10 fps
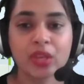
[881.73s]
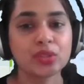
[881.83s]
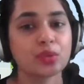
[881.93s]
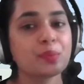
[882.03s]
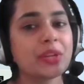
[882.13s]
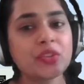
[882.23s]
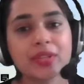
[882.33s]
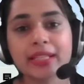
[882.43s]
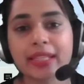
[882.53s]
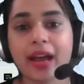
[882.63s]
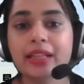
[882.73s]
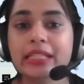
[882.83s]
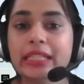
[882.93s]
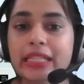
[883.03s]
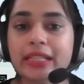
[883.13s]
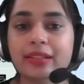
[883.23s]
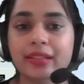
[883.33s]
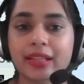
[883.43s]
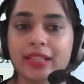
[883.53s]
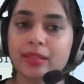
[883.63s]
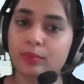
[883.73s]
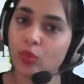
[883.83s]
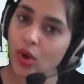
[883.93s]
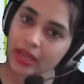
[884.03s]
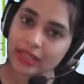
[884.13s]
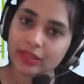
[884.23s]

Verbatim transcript: So minerals are needed in smaller